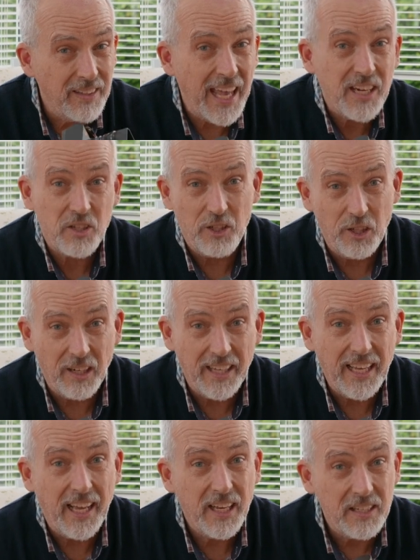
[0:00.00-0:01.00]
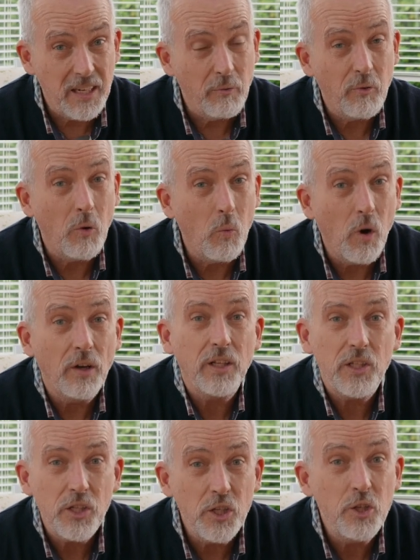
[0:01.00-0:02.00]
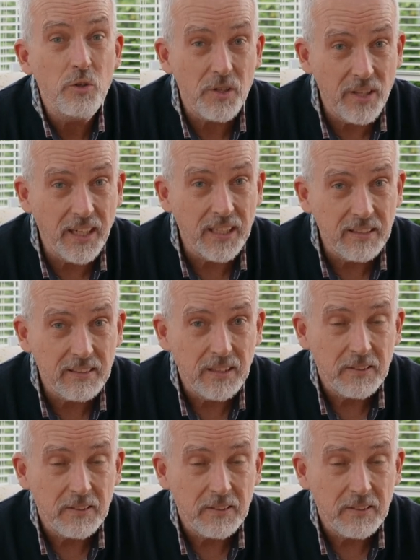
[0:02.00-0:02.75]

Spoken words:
externally except for one huge thing,